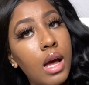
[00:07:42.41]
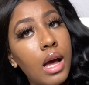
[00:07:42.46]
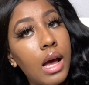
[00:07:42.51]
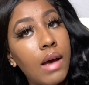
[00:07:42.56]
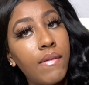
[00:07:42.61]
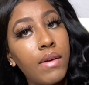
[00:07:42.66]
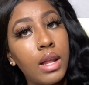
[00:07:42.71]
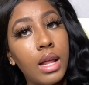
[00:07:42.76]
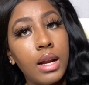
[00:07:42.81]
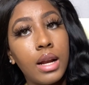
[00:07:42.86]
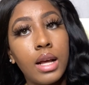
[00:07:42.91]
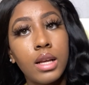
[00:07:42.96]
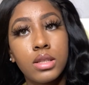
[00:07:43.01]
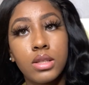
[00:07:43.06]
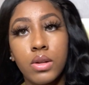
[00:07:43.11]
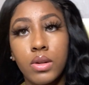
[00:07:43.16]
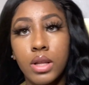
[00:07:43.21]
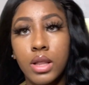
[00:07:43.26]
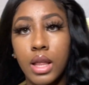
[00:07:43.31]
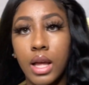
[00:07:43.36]
I feel like that's the
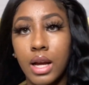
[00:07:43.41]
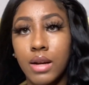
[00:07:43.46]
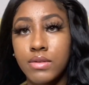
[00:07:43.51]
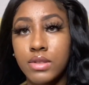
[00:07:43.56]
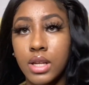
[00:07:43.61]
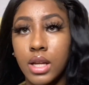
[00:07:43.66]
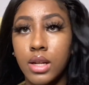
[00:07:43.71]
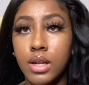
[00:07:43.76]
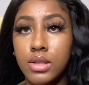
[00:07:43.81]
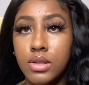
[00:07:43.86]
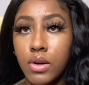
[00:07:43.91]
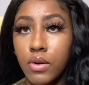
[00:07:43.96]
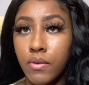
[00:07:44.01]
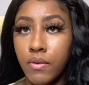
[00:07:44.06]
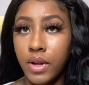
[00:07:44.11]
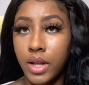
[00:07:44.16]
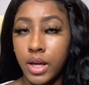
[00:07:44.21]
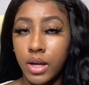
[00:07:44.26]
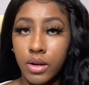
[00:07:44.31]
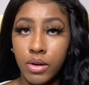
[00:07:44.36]
only thing I've said this whole
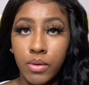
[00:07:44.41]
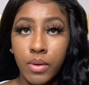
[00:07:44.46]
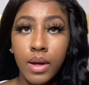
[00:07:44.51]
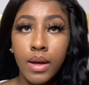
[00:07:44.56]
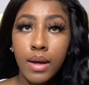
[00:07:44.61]
video.